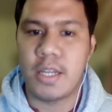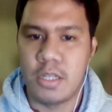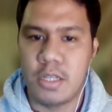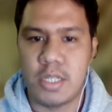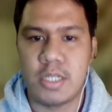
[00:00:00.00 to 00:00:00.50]
in
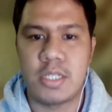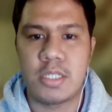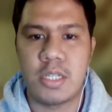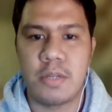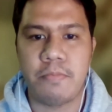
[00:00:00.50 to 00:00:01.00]
many
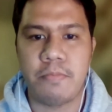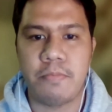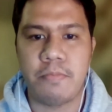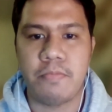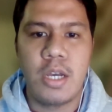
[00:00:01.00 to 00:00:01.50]
countries.
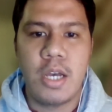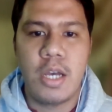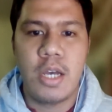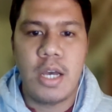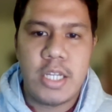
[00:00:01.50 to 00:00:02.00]

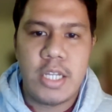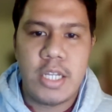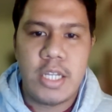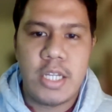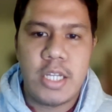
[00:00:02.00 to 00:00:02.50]

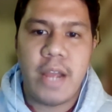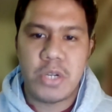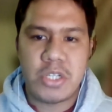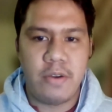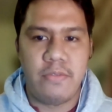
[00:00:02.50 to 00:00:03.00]
They
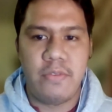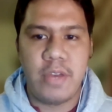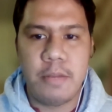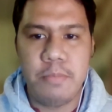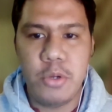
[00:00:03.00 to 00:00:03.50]
strive to
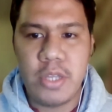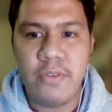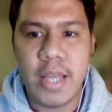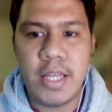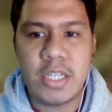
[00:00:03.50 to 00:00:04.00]
preserve and
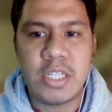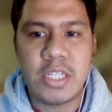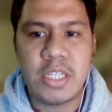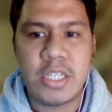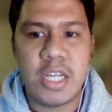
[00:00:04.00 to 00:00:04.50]
beautify the
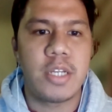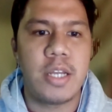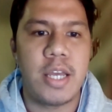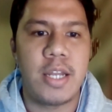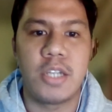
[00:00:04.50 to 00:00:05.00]
same
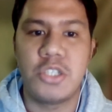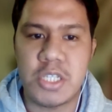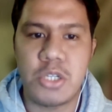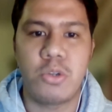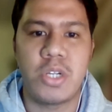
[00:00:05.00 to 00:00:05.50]
rotten and
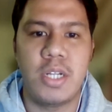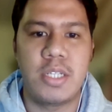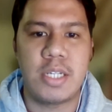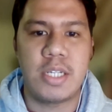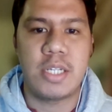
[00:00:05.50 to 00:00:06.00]
unjust
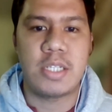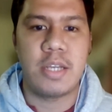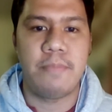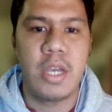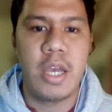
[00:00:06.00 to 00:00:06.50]
social
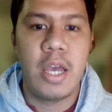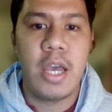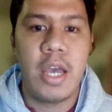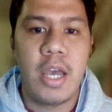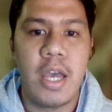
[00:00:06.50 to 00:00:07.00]
system,
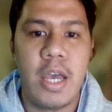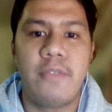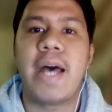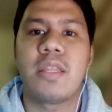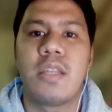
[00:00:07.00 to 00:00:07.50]

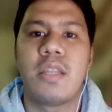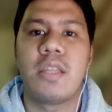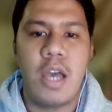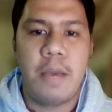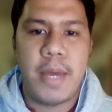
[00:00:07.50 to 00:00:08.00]
and for that,
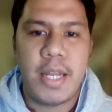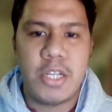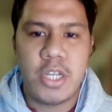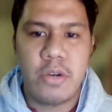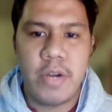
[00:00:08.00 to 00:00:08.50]

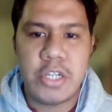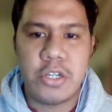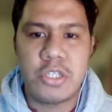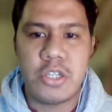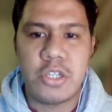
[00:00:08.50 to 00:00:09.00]
many
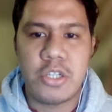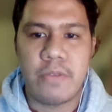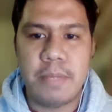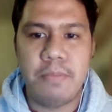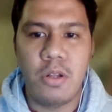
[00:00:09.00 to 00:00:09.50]
generations
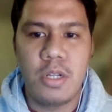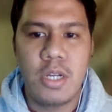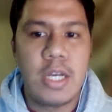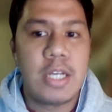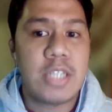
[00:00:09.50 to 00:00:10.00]
of the
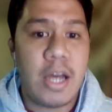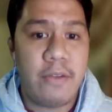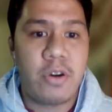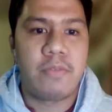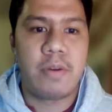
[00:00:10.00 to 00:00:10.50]
people
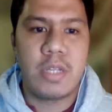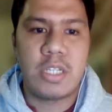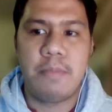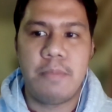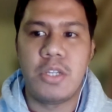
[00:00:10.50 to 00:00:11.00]
suffer
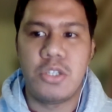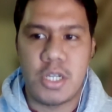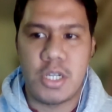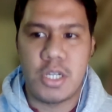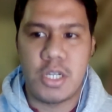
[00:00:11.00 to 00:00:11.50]
from the same
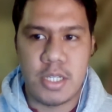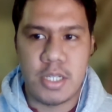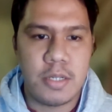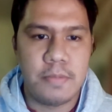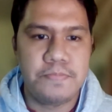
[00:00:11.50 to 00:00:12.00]

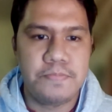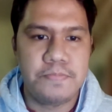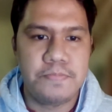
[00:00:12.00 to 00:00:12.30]
injustice.